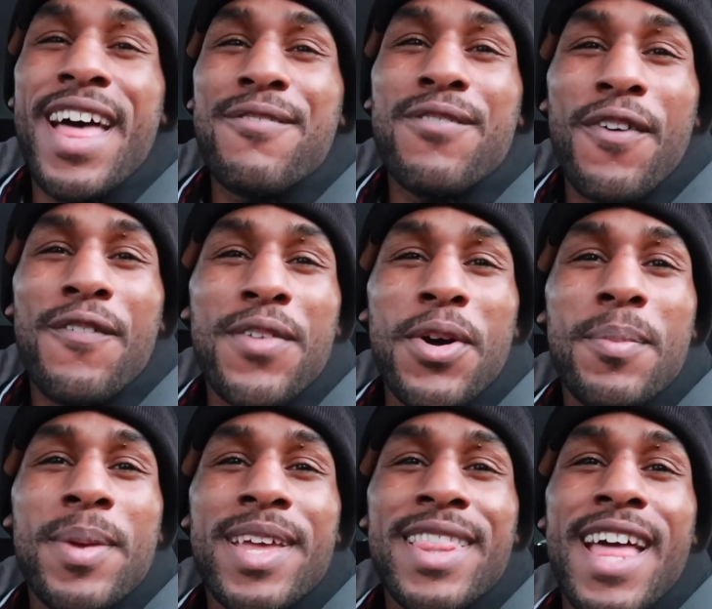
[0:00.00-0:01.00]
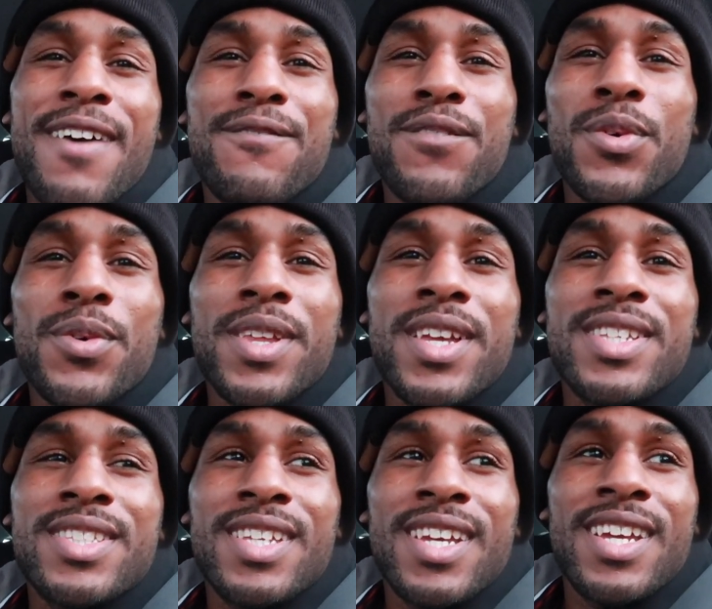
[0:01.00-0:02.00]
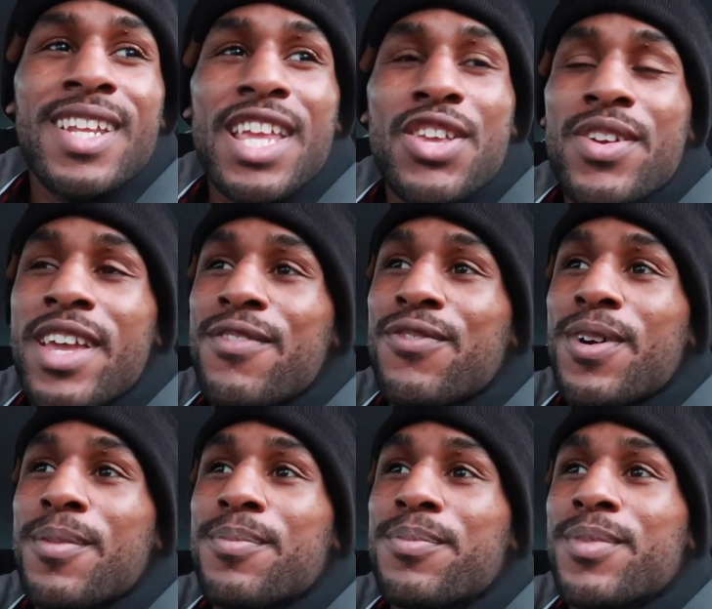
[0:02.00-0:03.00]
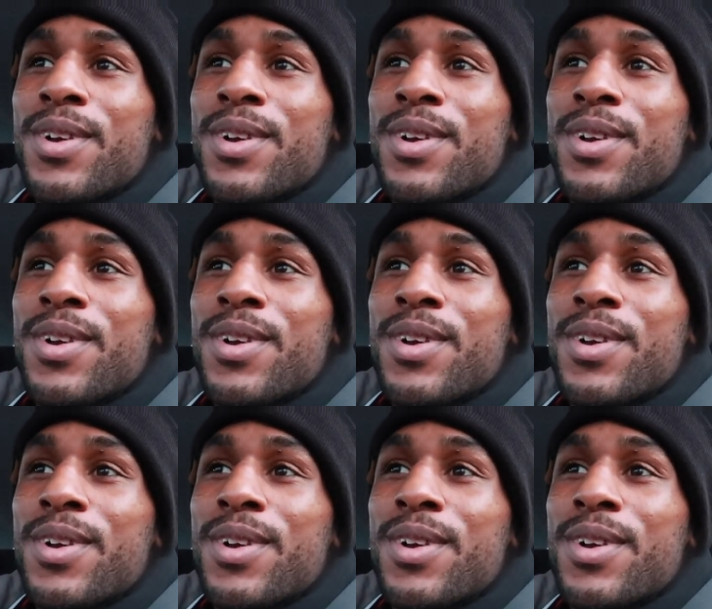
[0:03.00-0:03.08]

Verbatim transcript: that fulfillment, that fullness that you get from